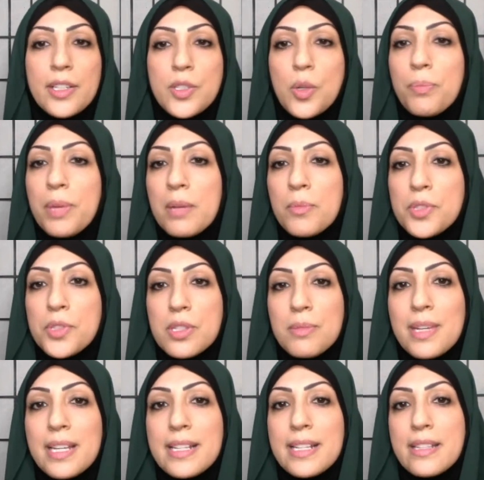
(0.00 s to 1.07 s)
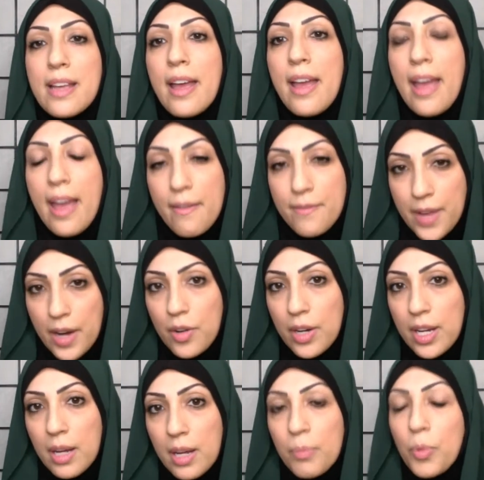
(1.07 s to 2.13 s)
So being Muslim is a
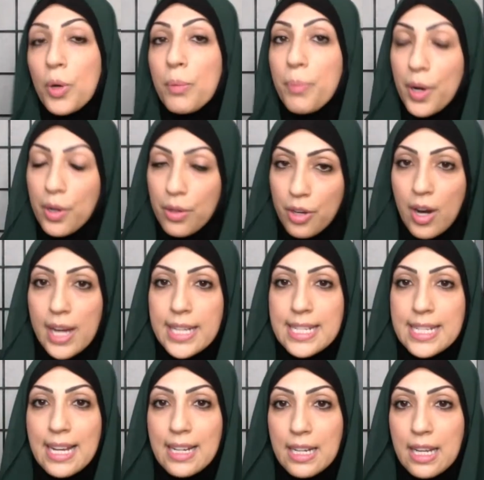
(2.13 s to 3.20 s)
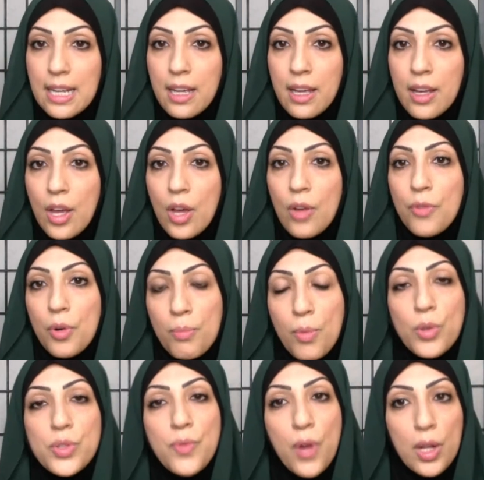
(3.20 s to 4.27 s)
very important part of their identity for
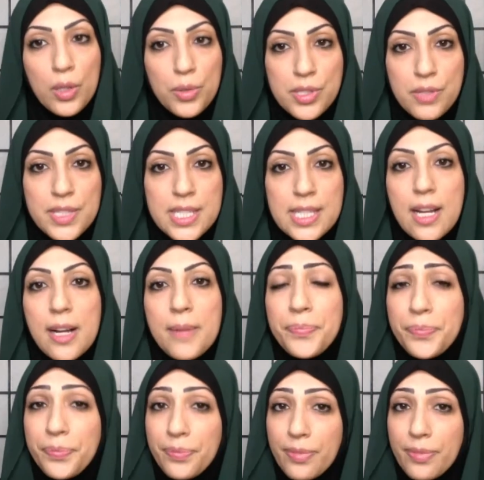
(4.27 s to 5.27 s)
most followers of Islam,